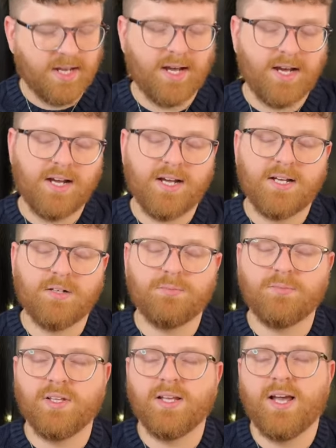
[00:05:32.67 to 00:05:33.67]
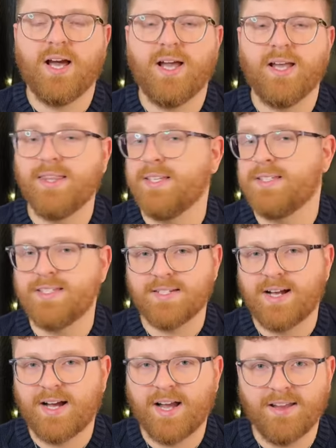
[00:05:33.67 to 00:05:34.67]
Um, This is
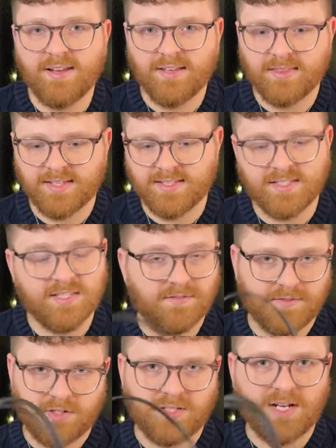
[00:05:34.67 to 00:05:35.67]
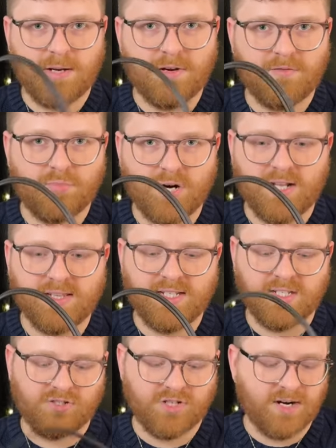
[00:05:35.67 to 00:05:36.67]
not, I, this is the first time I've brought
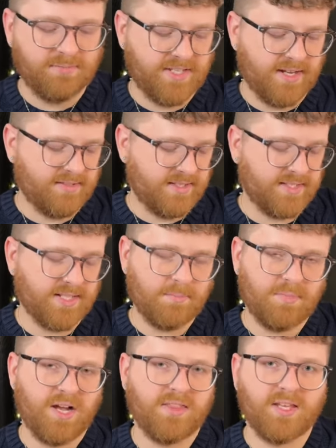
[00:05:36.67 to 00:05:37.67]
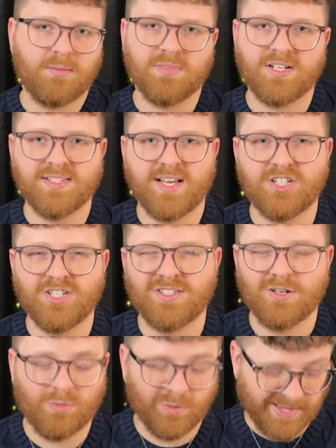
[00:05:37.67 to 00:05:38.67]
these straps out since I bought them, because I just
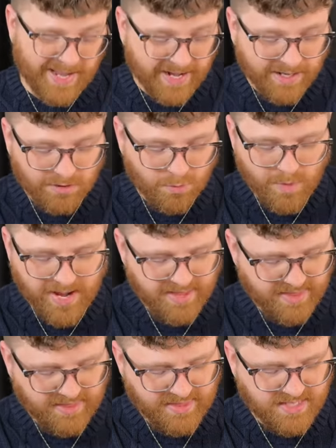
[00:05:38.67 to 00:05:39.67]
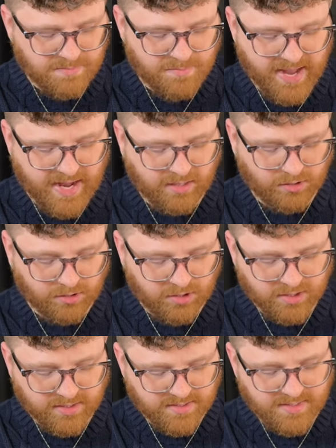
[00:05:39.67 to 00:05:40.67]
don't like the way that this bag
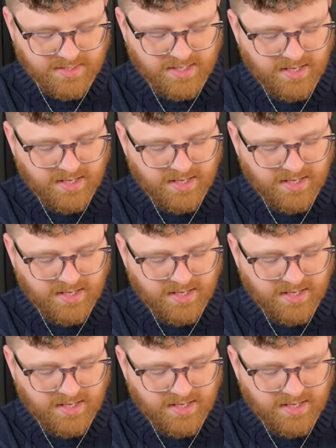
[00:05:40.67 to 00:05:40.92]
looks